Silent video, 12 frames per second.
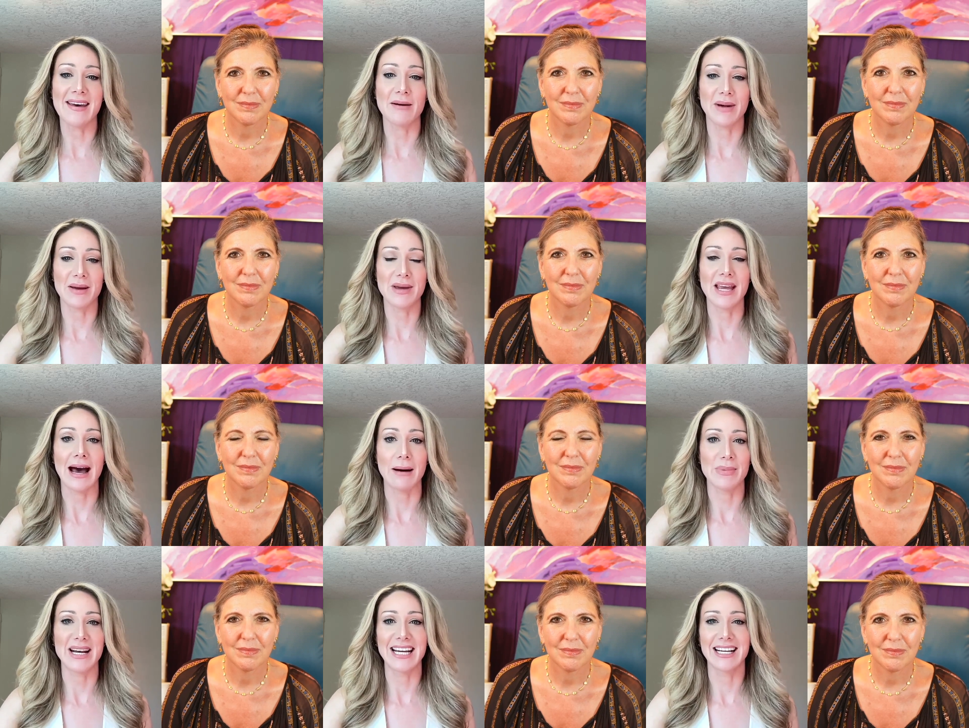Speaker 1: that might be
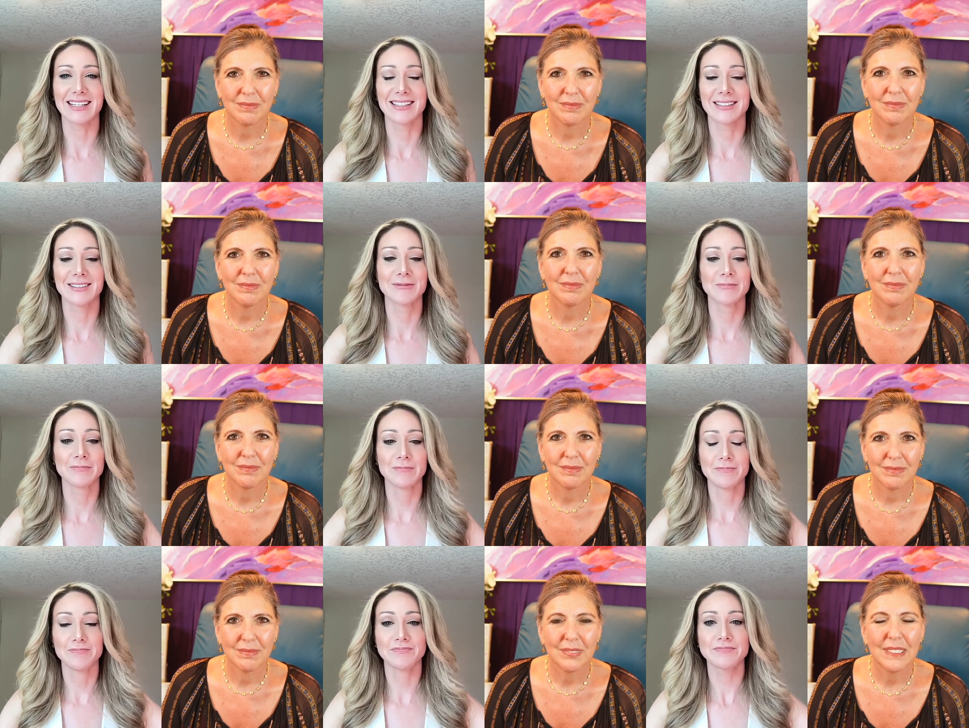happening.
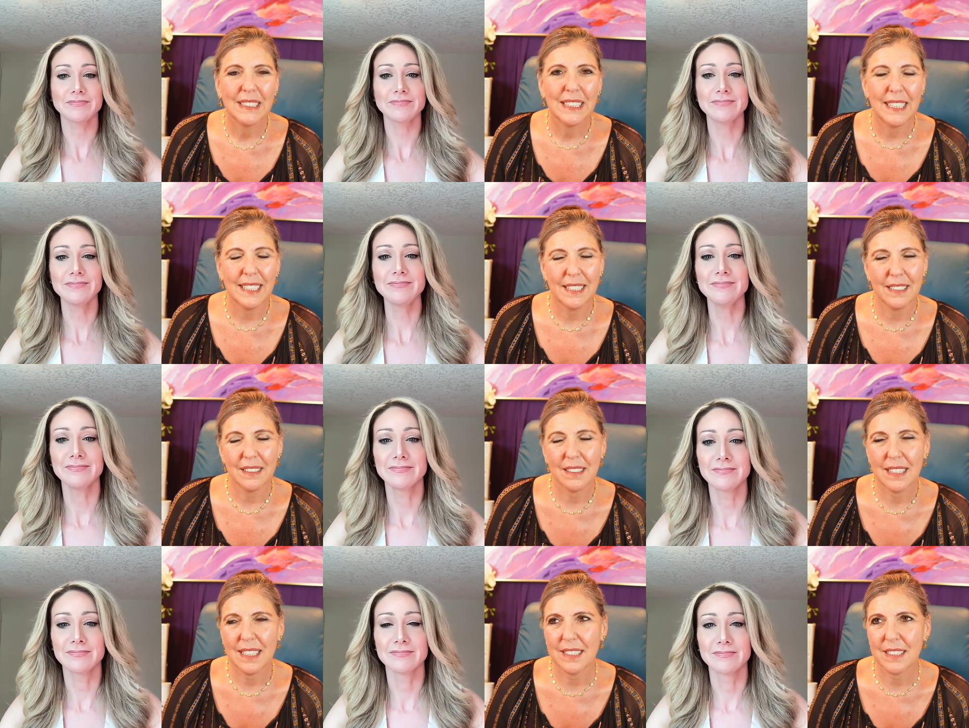
Speaker 2: Yeah,
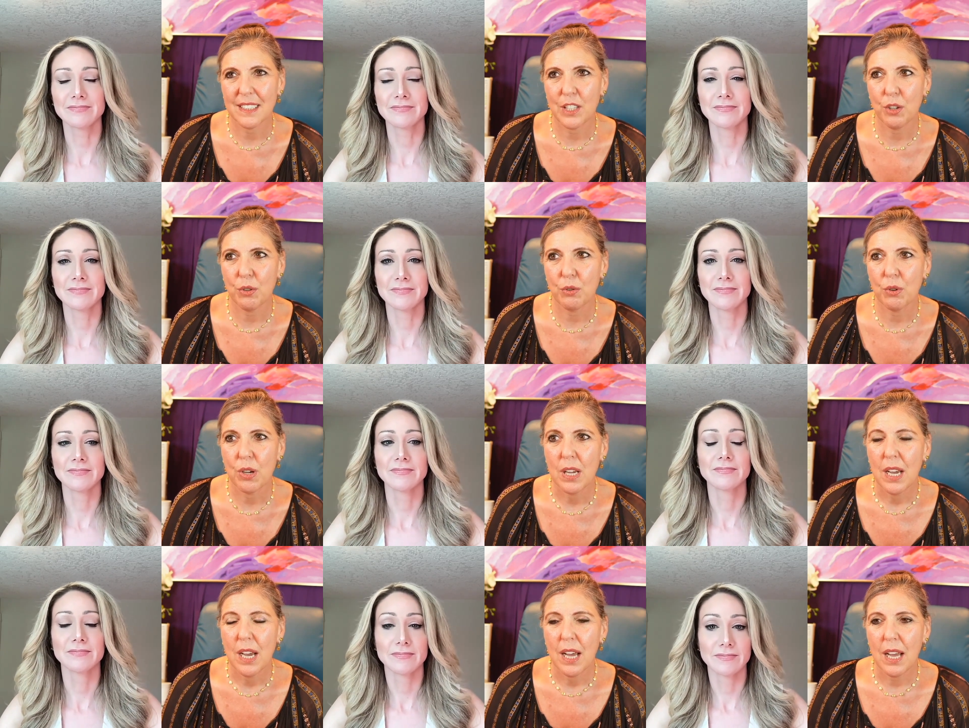yeah. So,
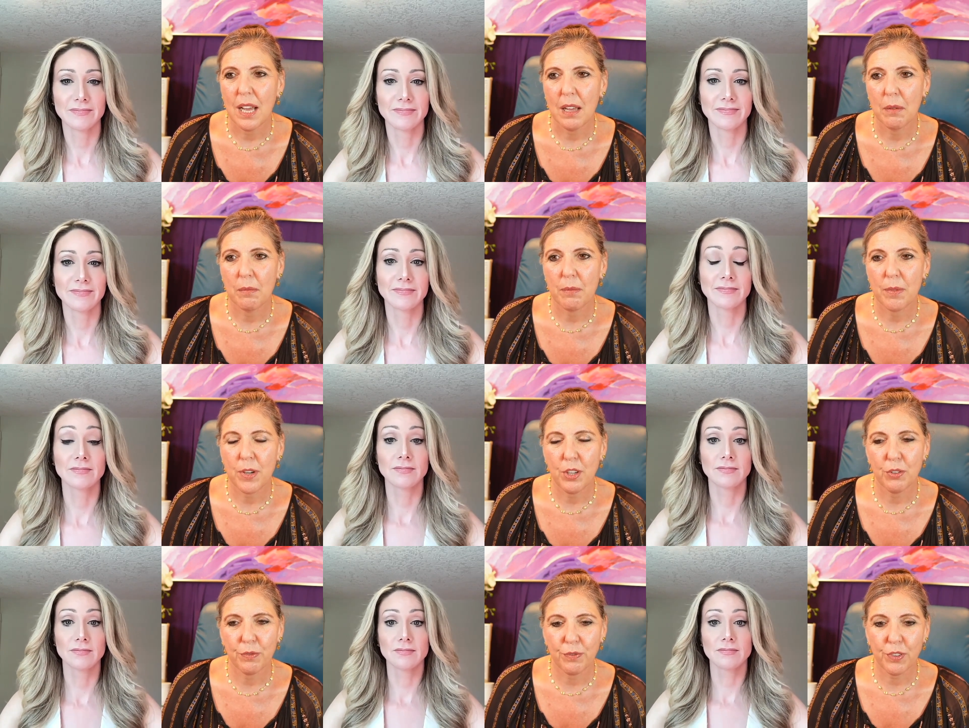um, you
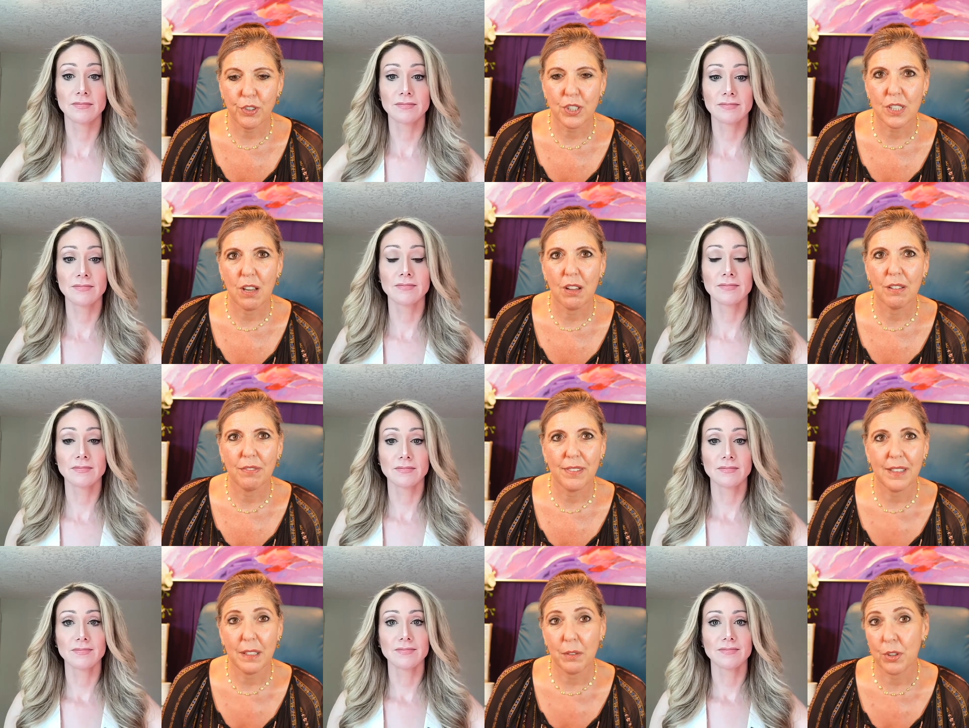know, first off,
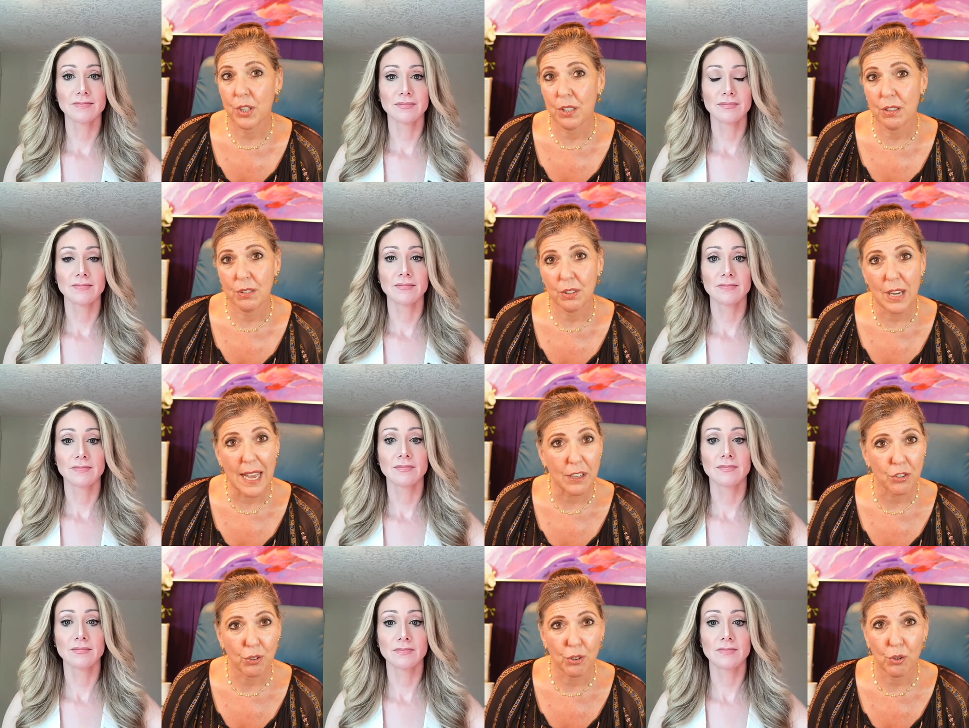like the
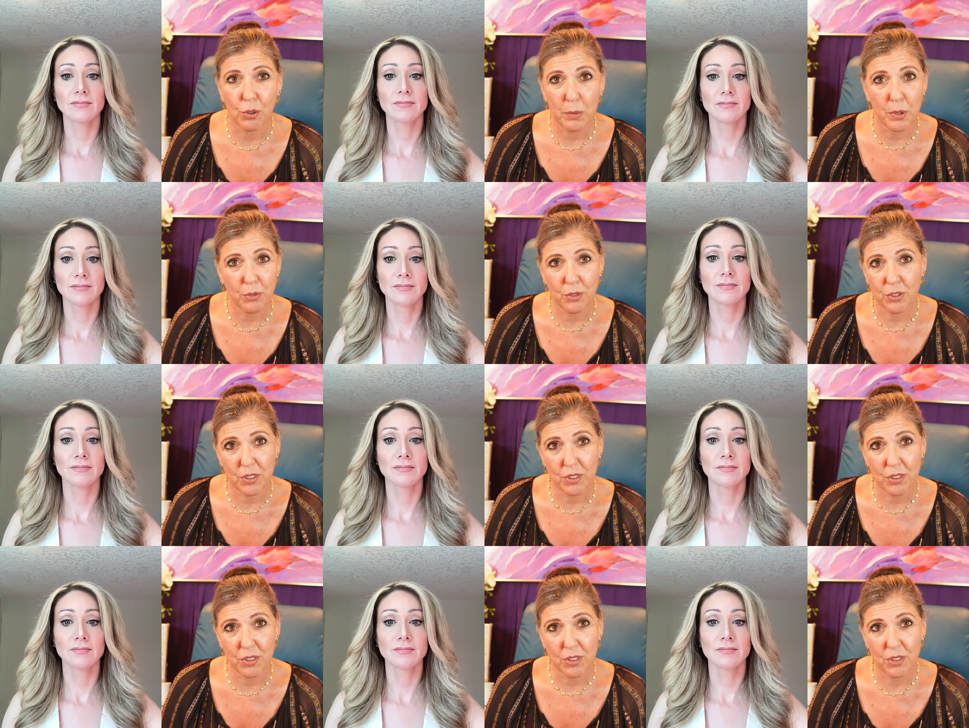natural hormone